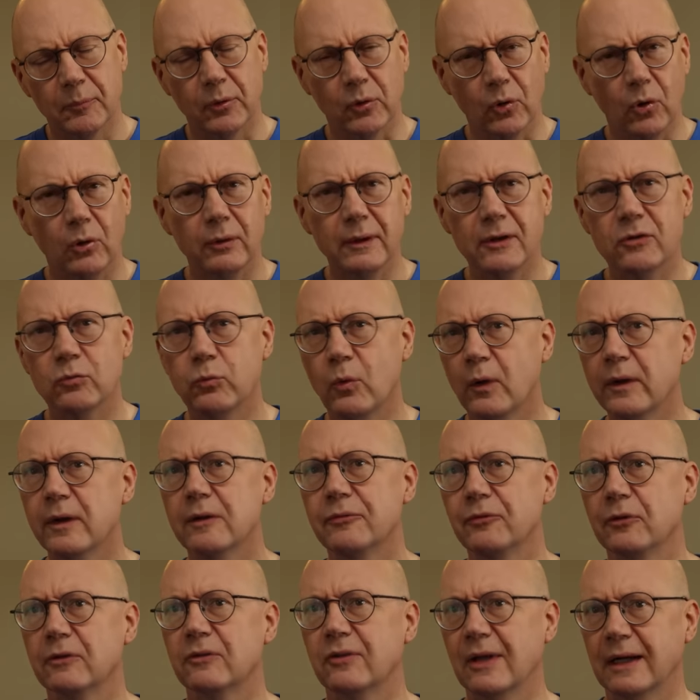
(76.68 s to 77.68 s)
But all this
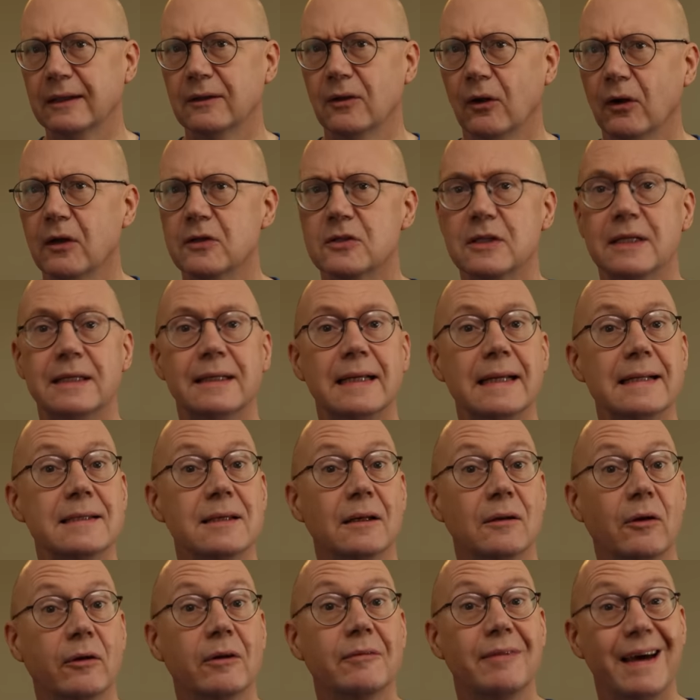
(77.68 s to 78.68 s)
wonderful technology needs
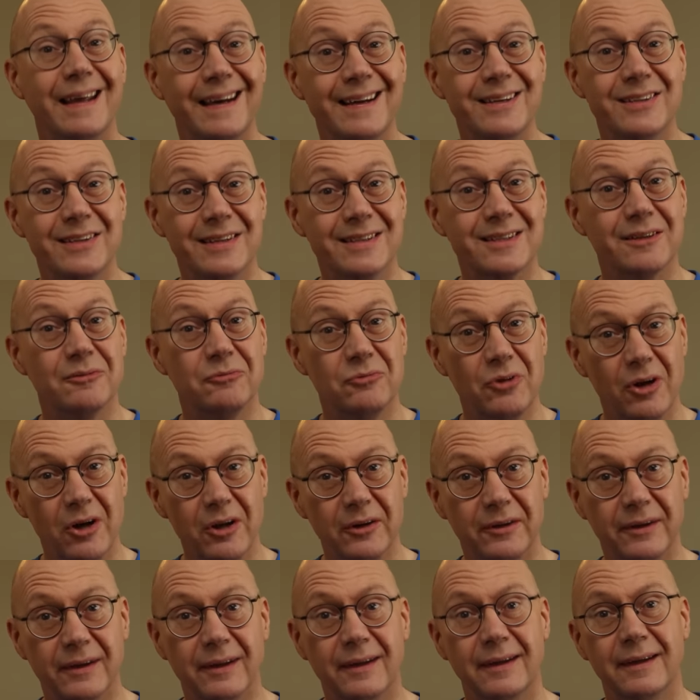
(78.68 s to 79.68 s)
a lot of energy to
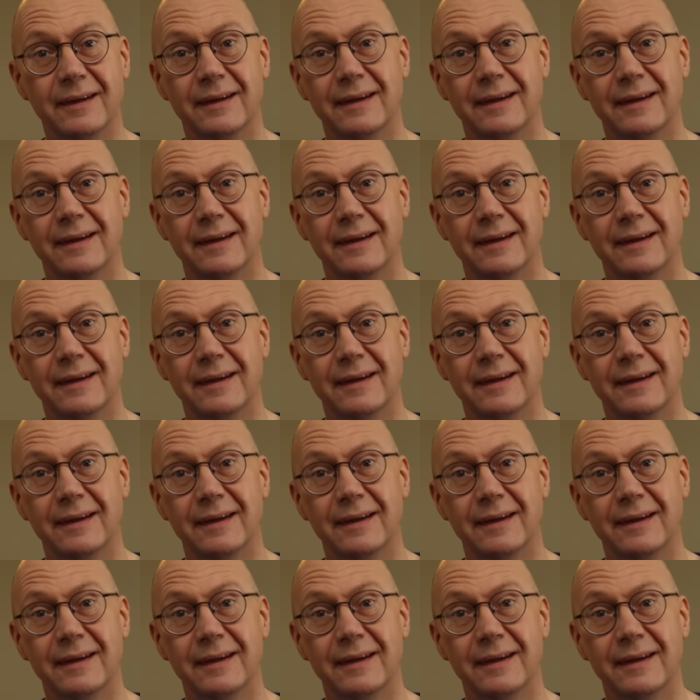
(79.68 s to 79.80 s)
run.